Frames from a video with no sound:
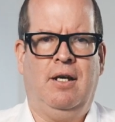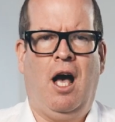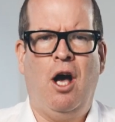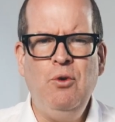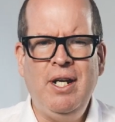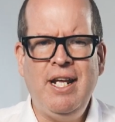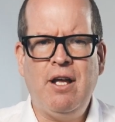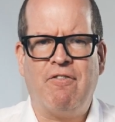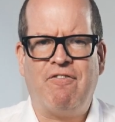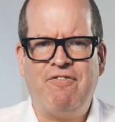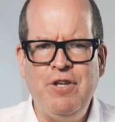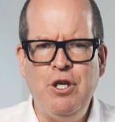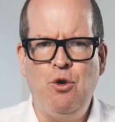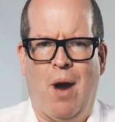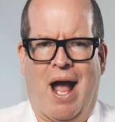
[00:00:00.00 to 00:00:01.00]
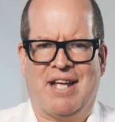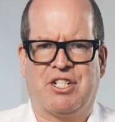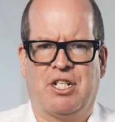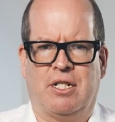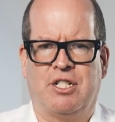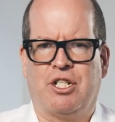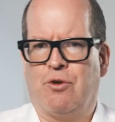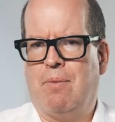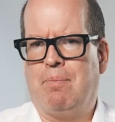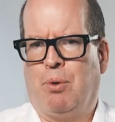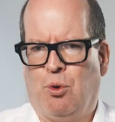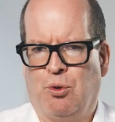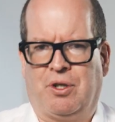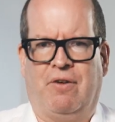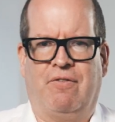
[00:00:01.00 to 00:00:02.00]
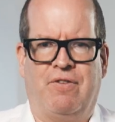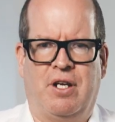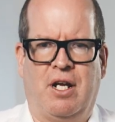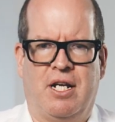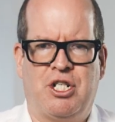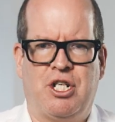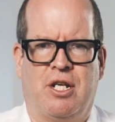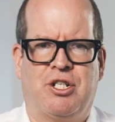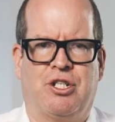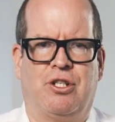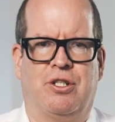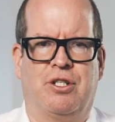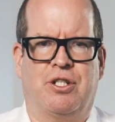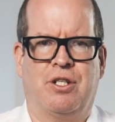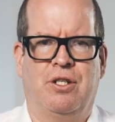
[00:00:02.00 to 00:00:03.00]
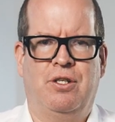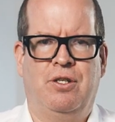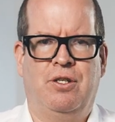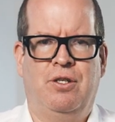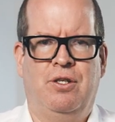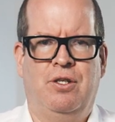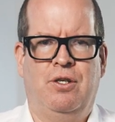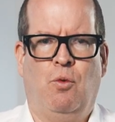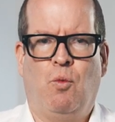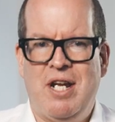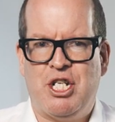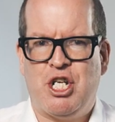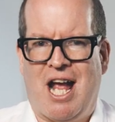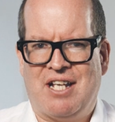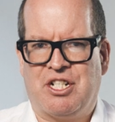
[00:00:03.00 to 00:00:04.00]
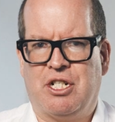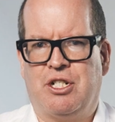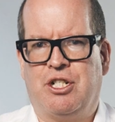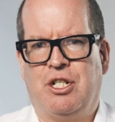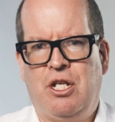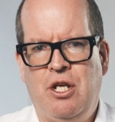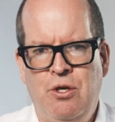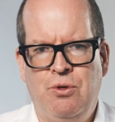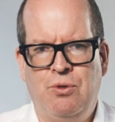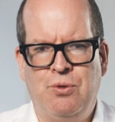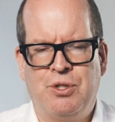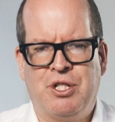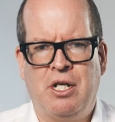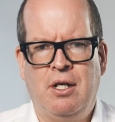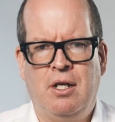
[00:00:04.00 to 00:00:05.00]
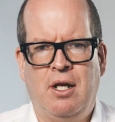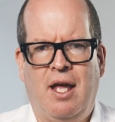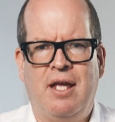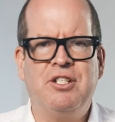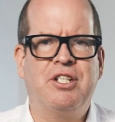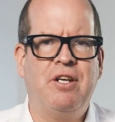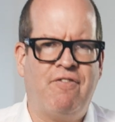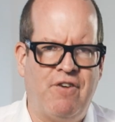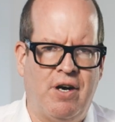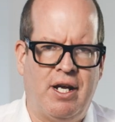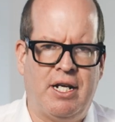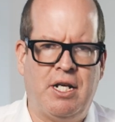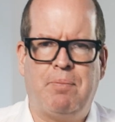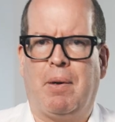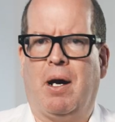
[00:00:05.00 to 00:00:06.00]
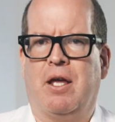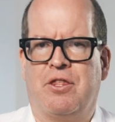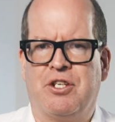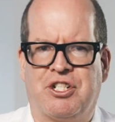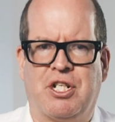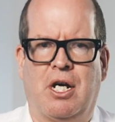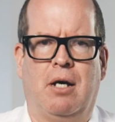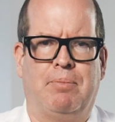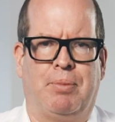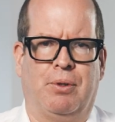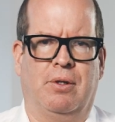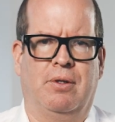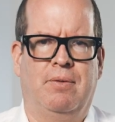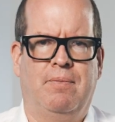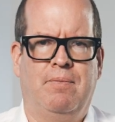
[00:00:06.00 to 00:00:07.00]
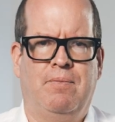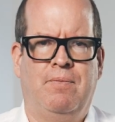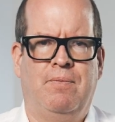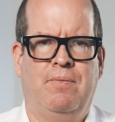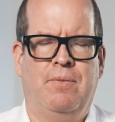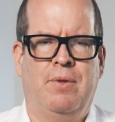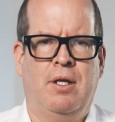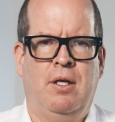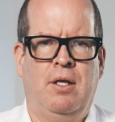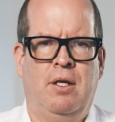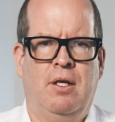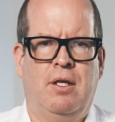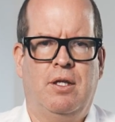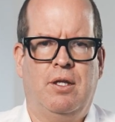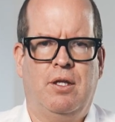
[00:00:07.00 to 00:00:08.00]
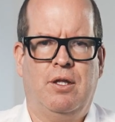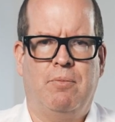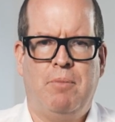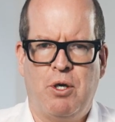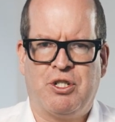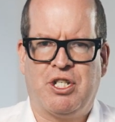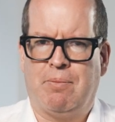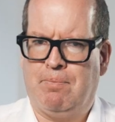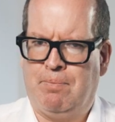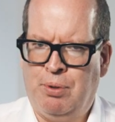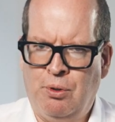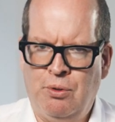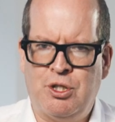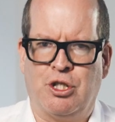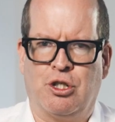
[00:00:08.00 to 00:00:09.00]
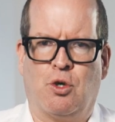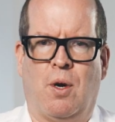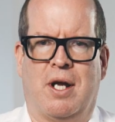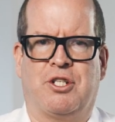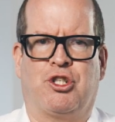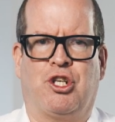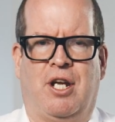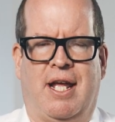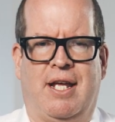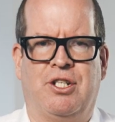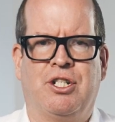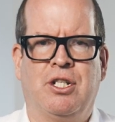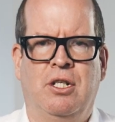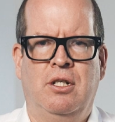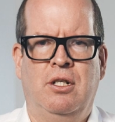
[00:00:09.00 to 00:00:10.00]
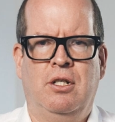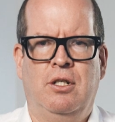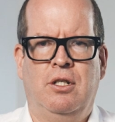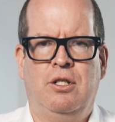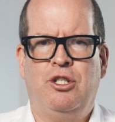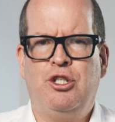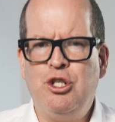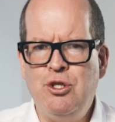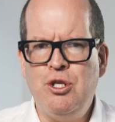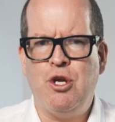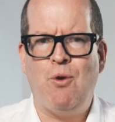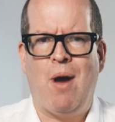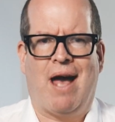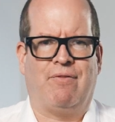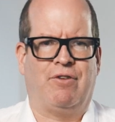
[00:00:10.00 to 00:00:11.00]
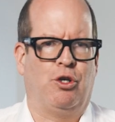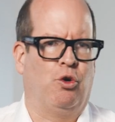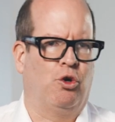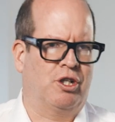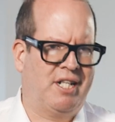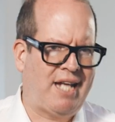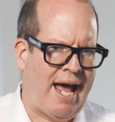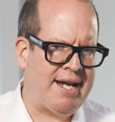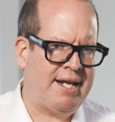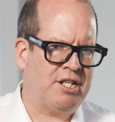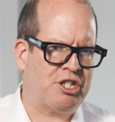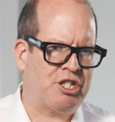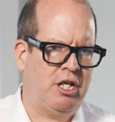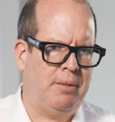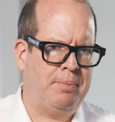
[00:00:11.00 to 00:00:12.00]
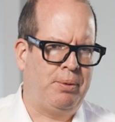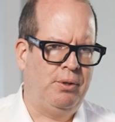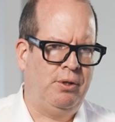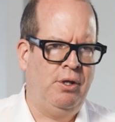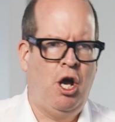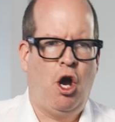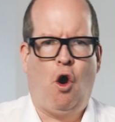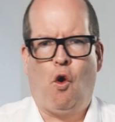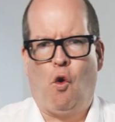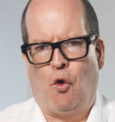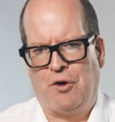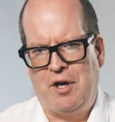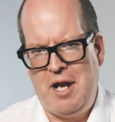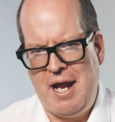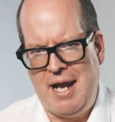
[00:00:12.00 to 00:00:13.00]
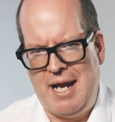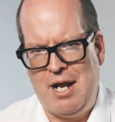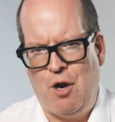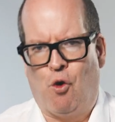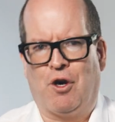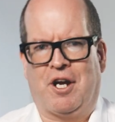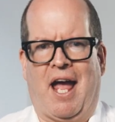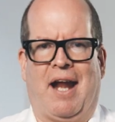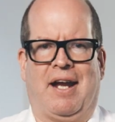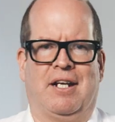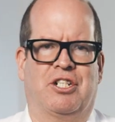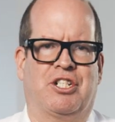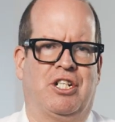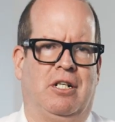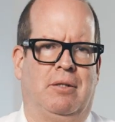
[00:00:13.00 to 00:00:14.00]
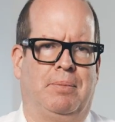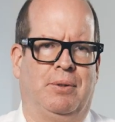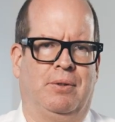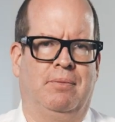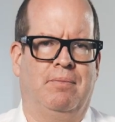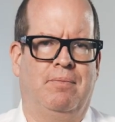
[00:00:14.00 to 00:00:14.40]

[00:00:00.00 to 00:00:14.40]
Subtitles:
Only a few acids are important for digestions. Which acid to use is defined by the sample. The most important question is, do you have an organic sample or an inorganic sample?